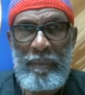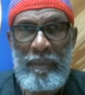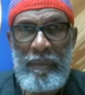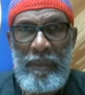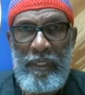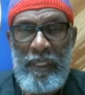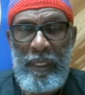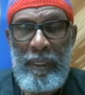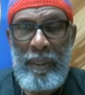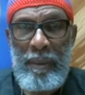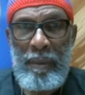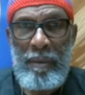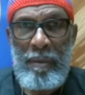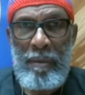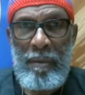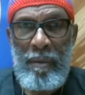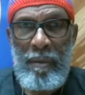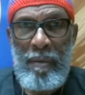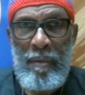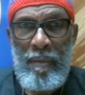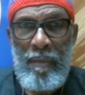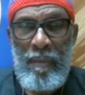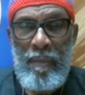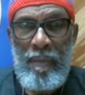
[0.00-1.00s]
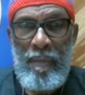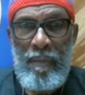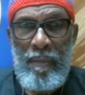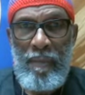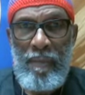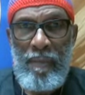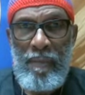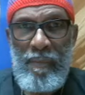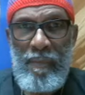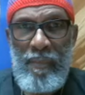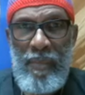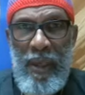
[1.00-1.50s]
See?
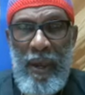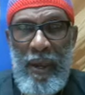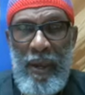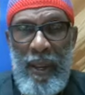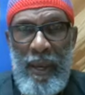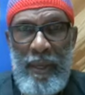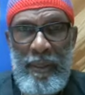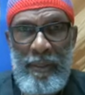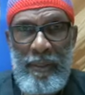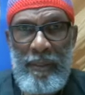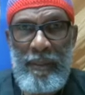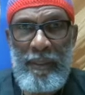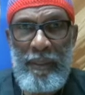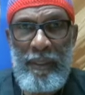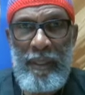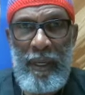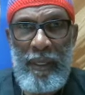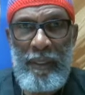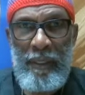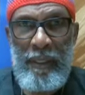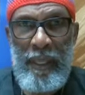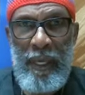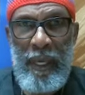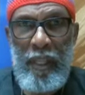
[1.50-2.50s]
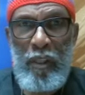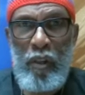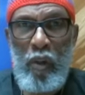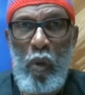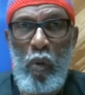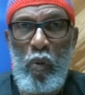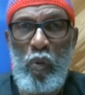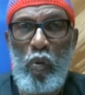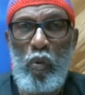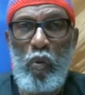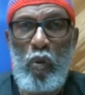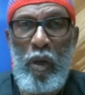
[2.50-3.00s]
Now that's, you understand,
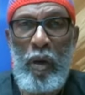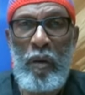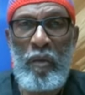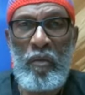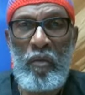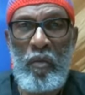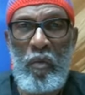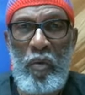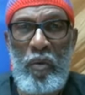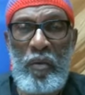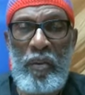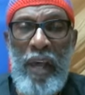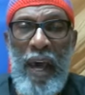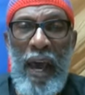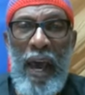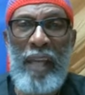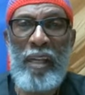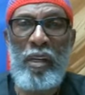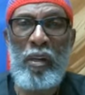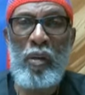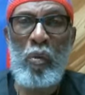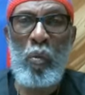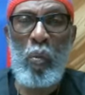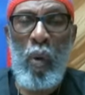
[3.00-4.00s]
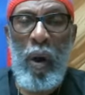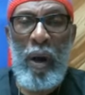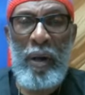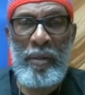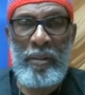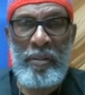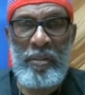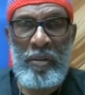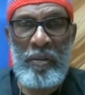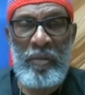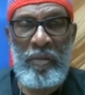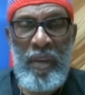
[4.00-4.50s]
those who come forth out of the
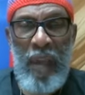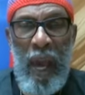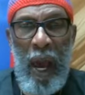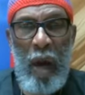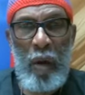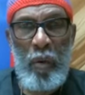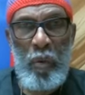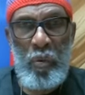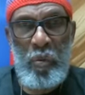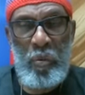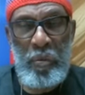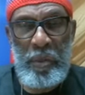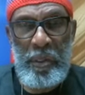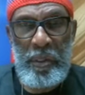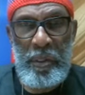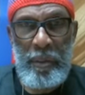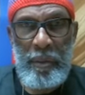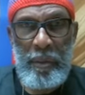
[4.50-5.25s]
waters of Yahuda